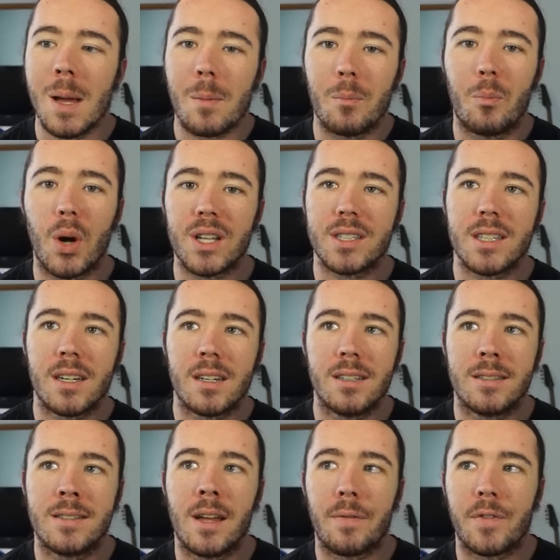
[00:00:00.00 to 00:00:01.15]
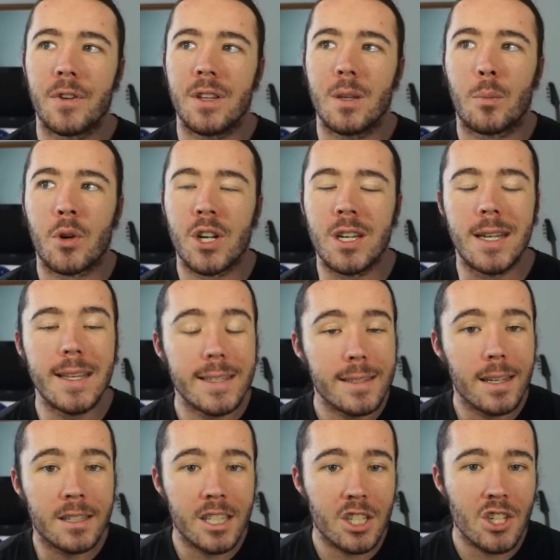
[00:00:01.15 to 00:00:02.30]
but it's definitely a pretty decent
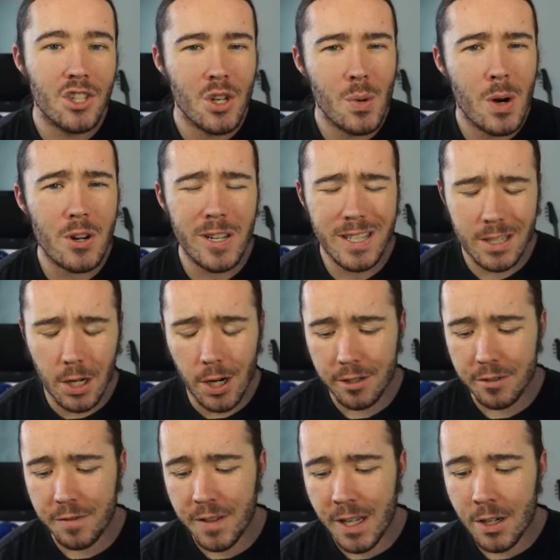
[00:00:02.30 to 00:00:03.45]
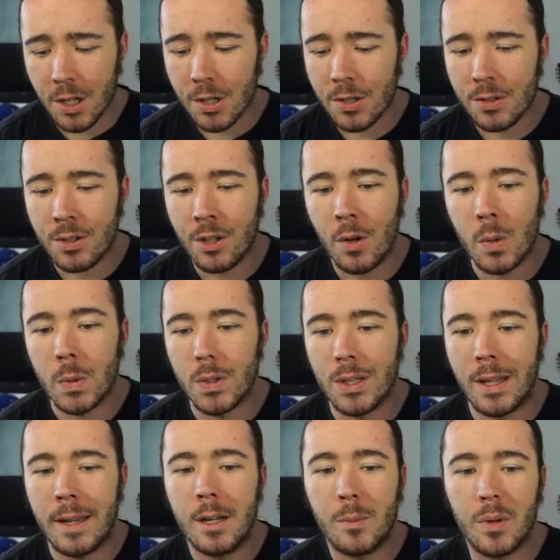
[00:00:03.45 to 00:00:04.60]
addition to her discography and her, you know,
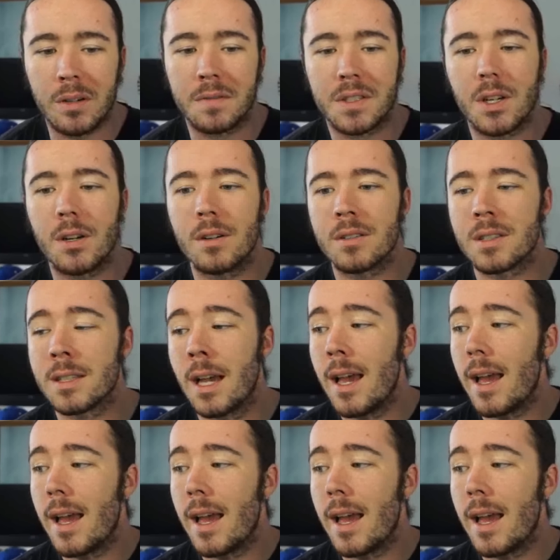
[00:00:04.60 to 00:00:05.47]
lineup of songs.